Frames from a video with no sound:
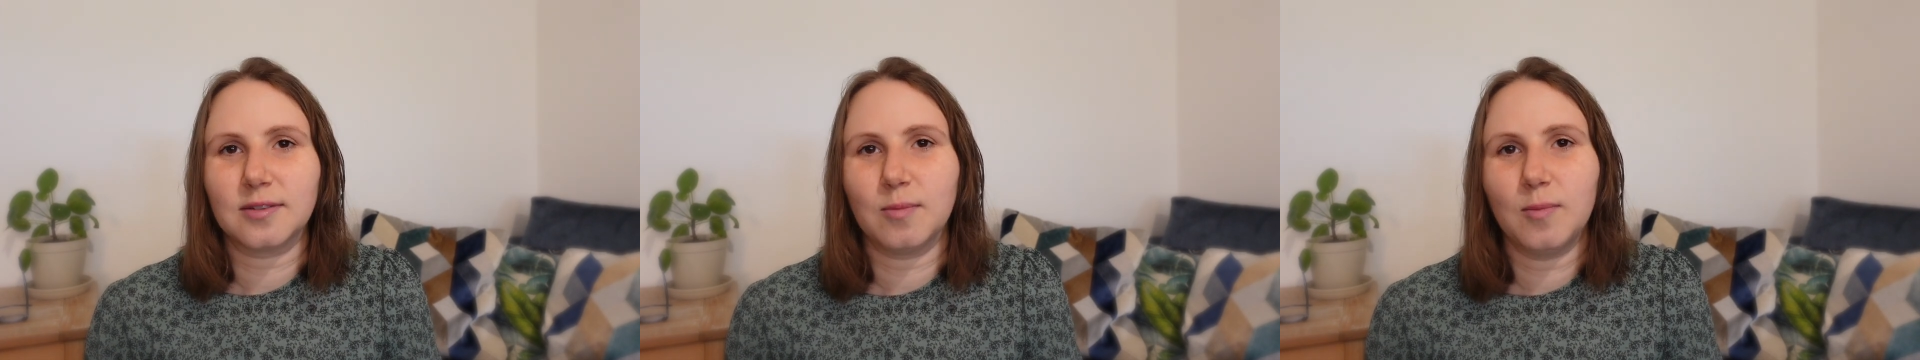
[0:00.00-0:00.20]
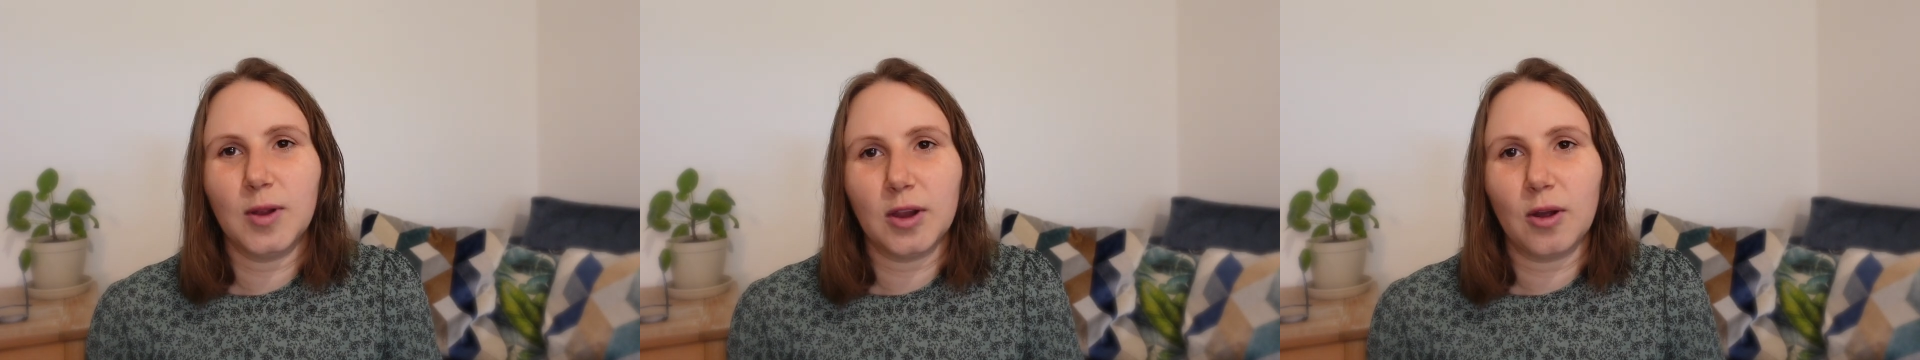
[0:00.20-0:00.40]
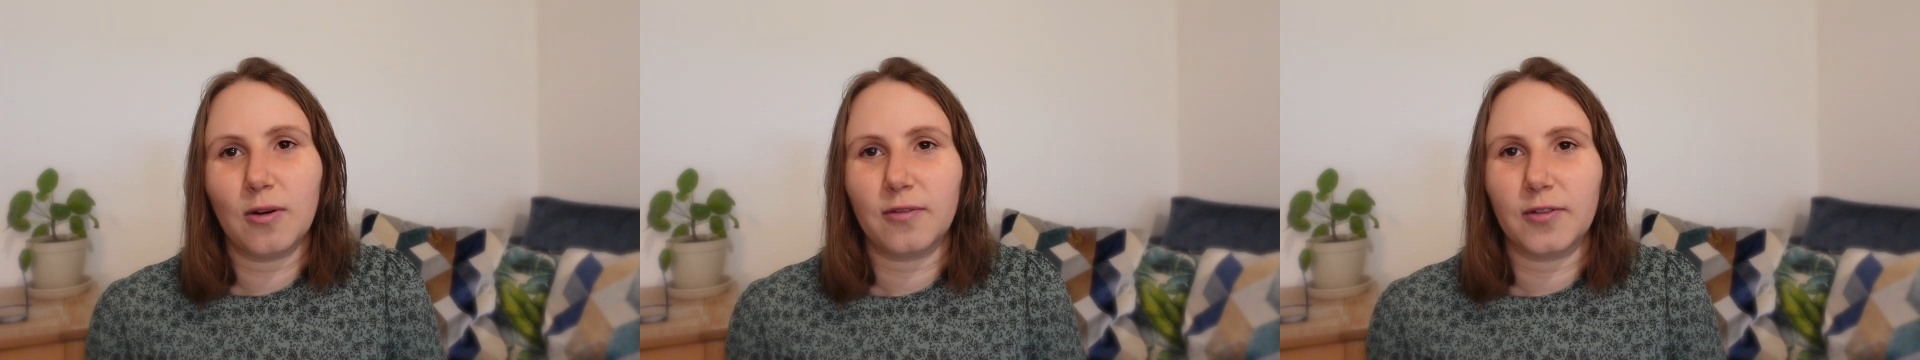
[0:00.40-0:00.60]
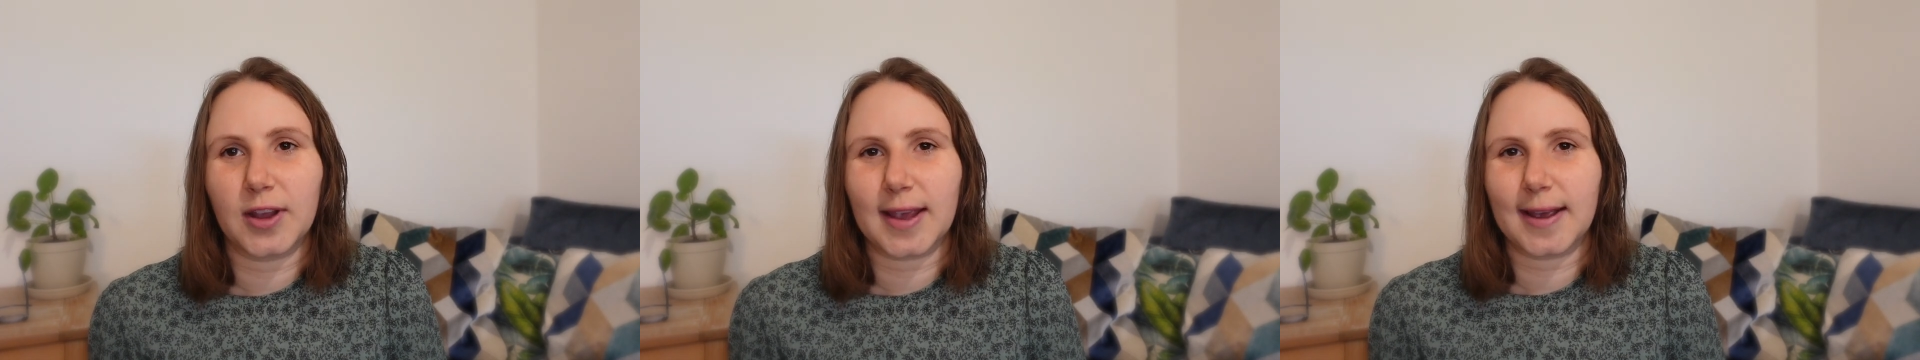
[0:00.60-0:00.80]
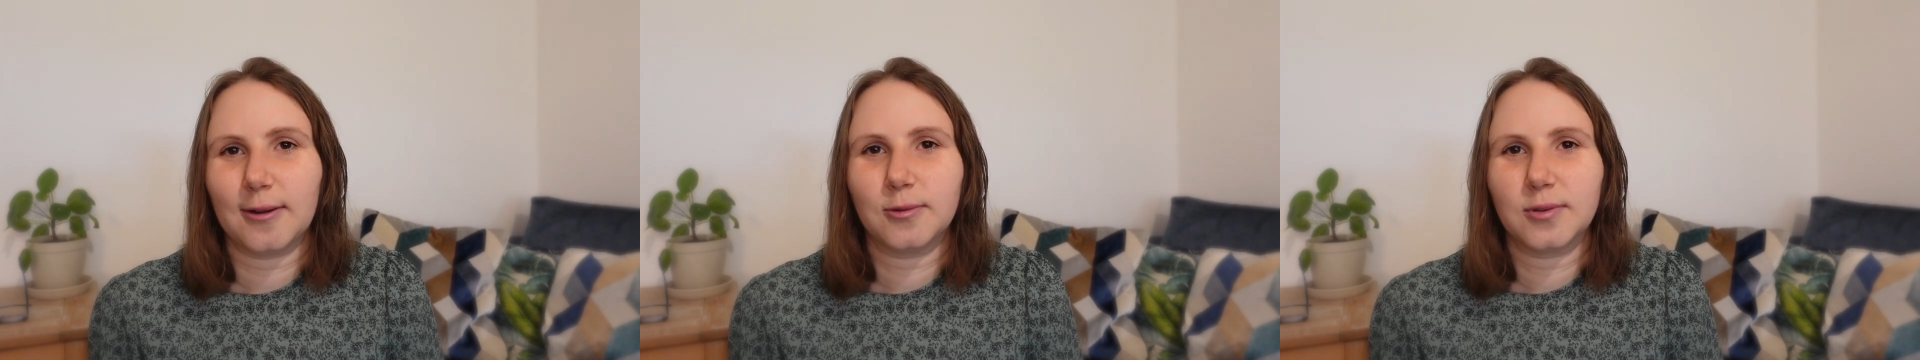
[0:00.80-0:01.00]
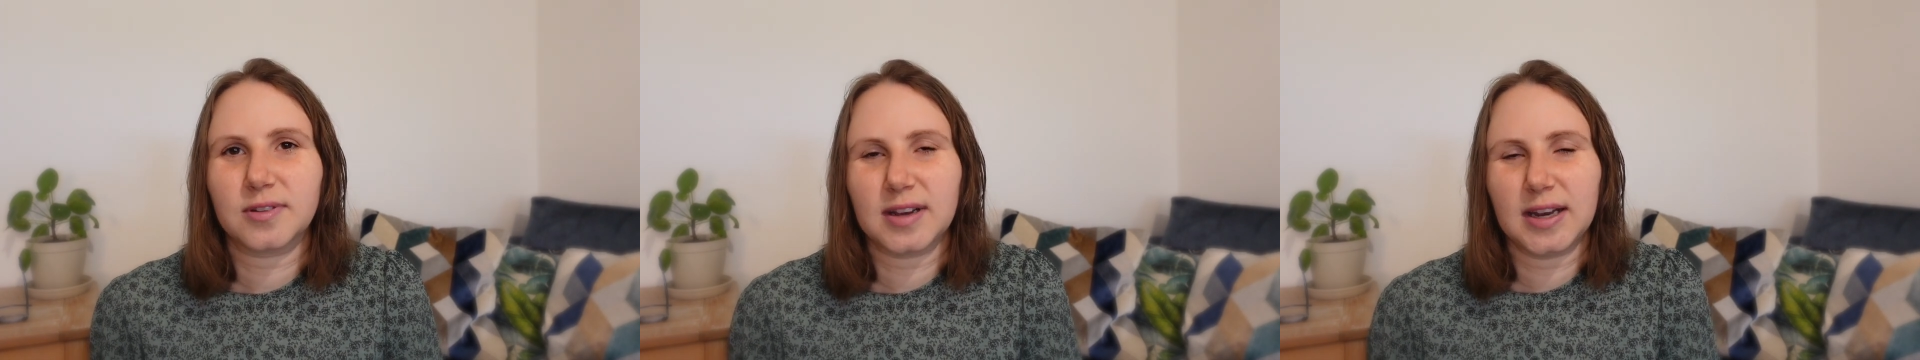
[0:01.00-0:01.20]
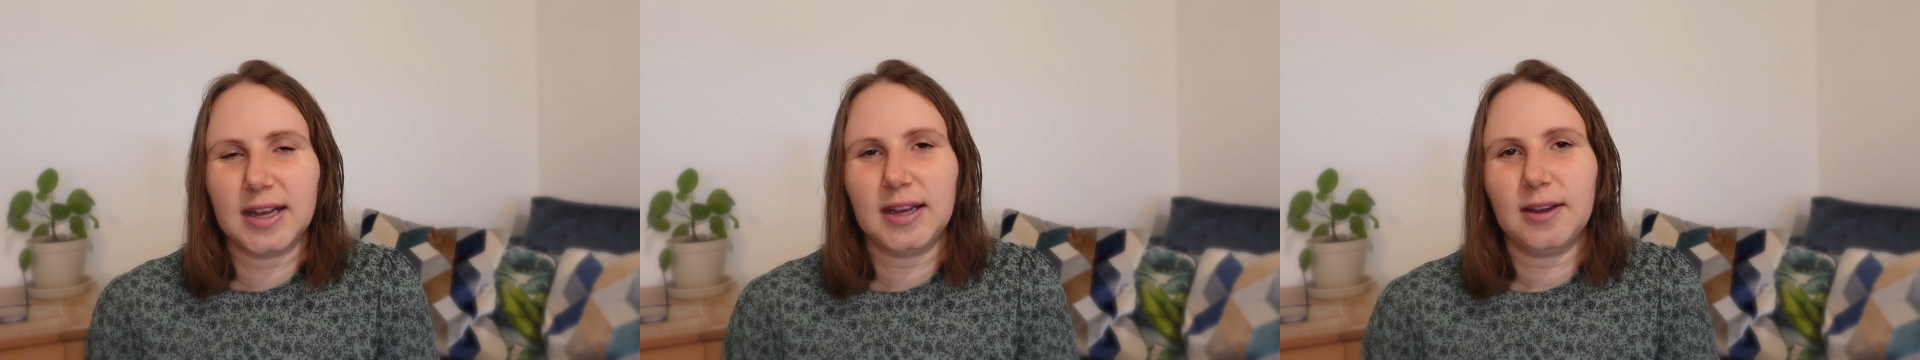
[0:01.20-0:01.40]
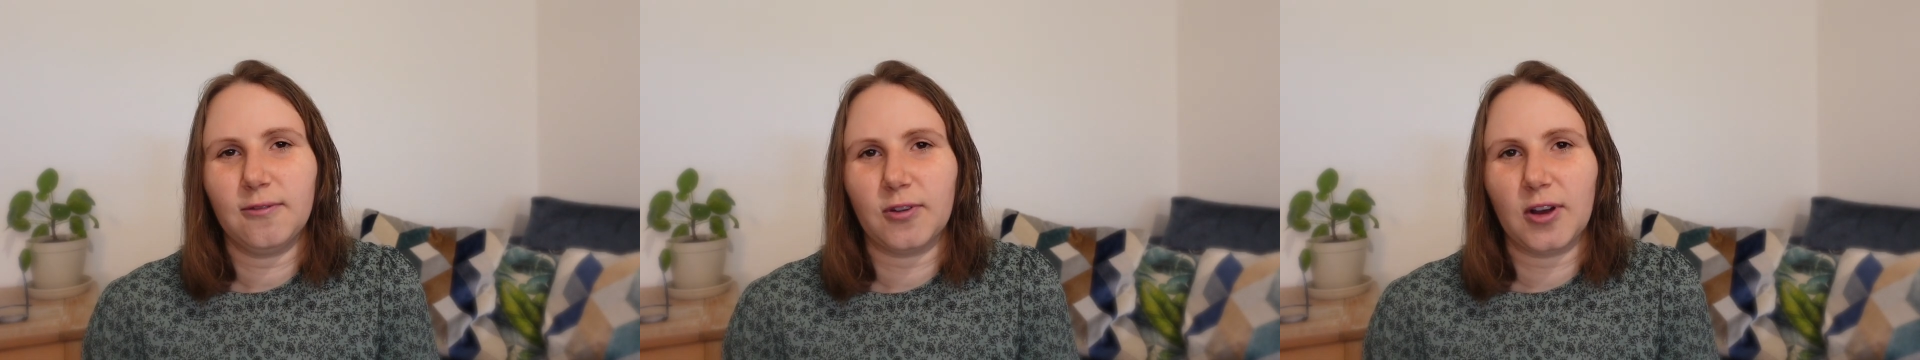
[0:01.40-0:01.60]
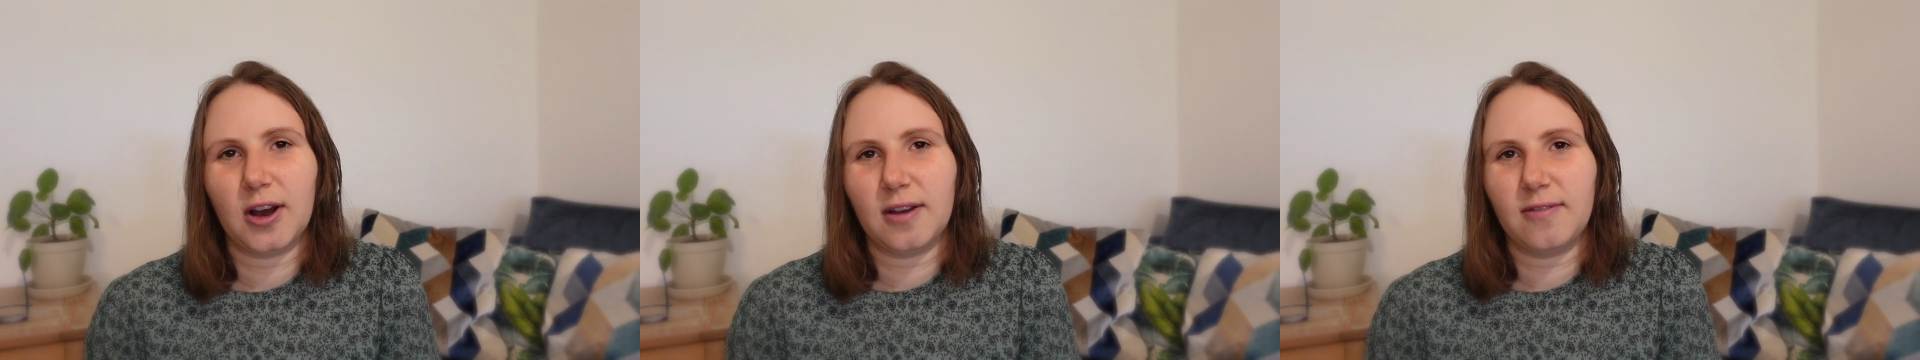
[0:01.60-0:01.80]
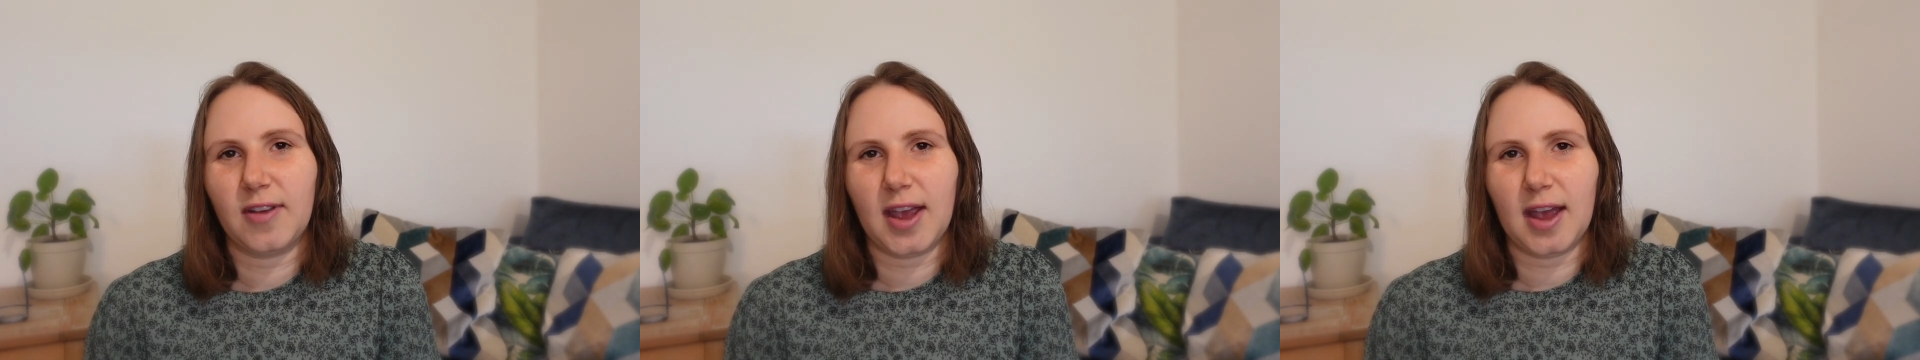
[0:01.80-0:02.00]
will offer counselling for
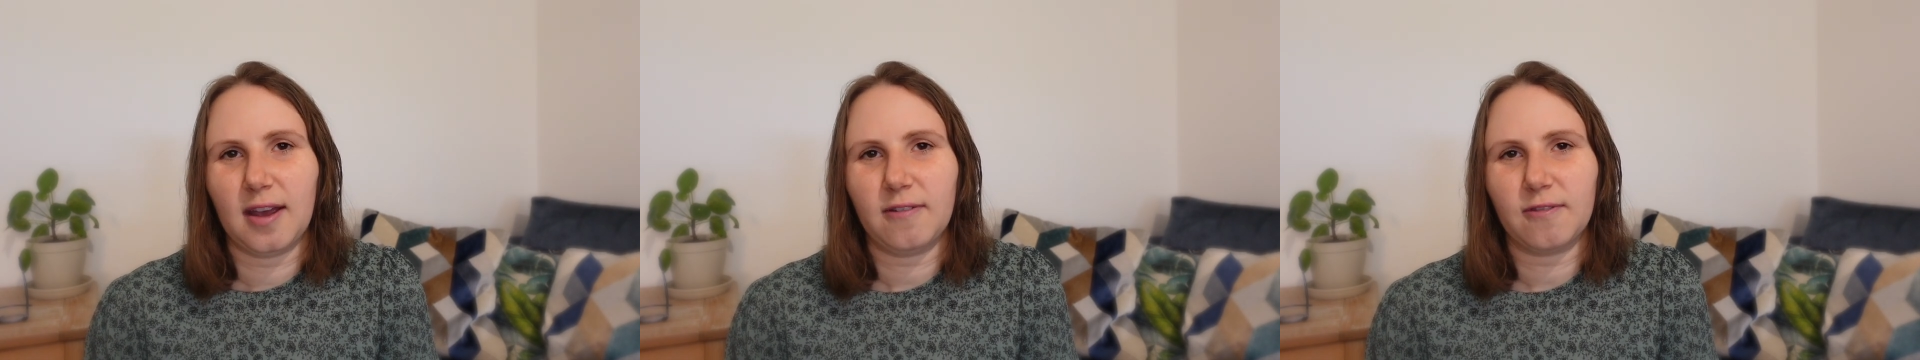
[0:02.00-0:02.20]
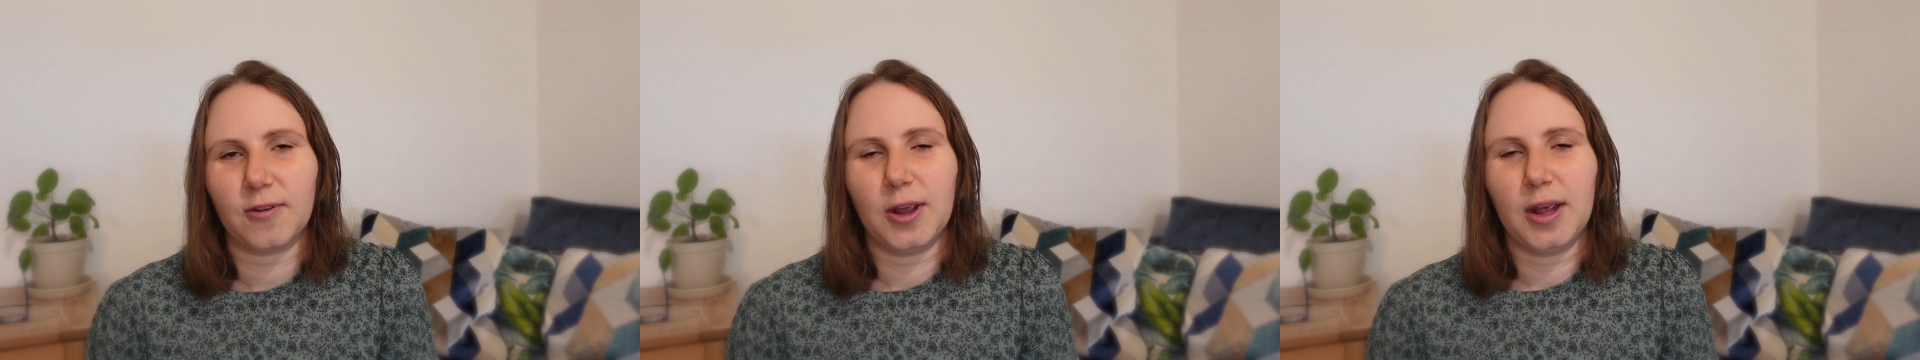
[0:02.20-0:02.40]
IVF.